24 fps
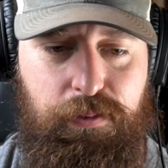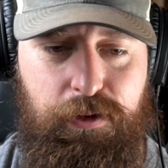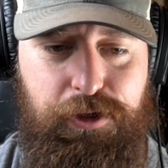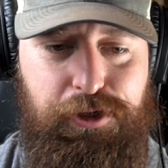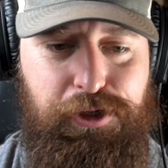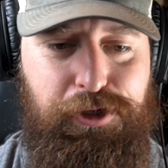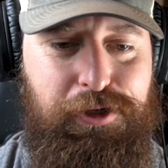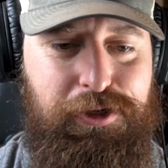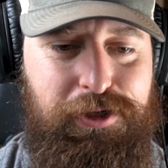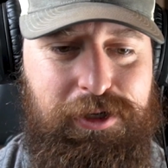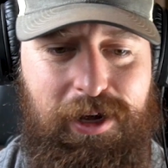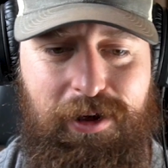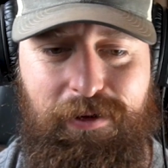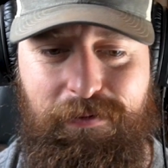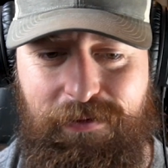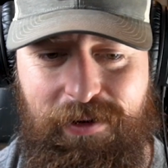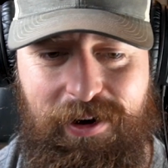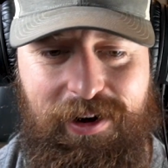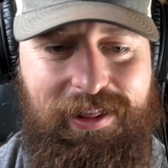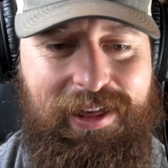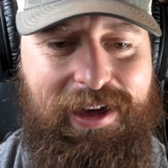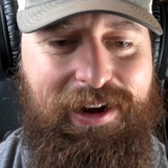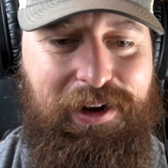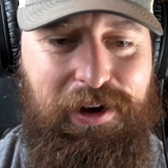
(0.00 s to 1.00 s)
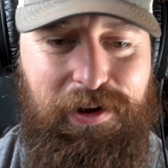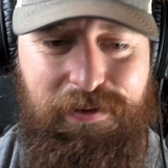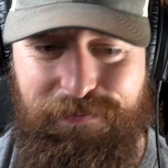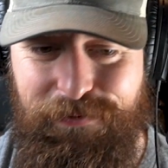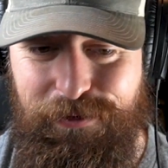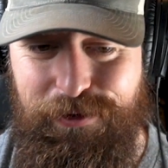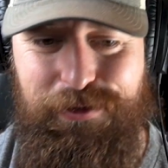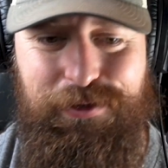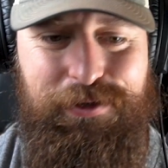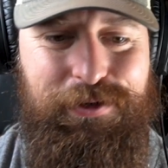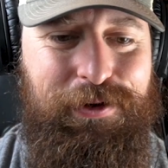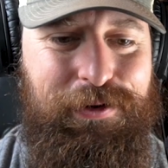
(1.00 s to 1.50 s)
push yourself out of that
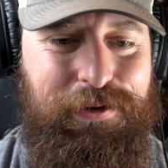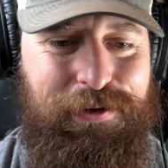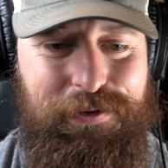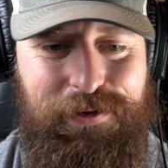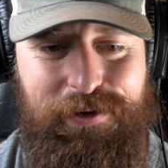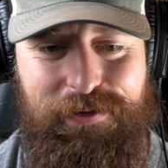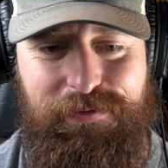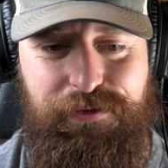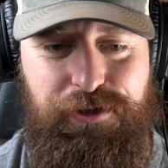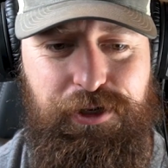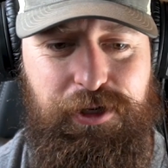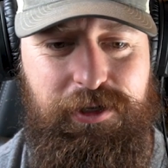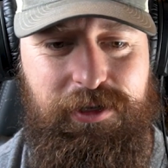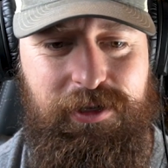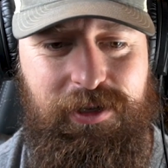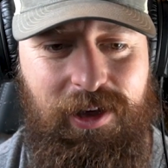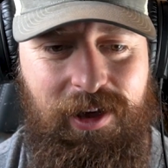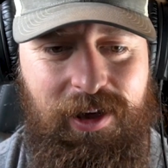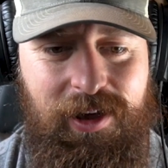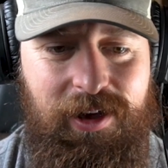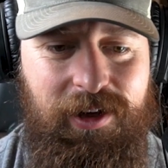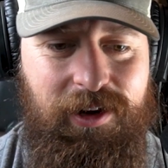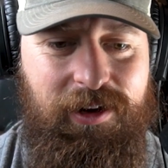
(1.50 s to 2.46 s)
comfort zone of just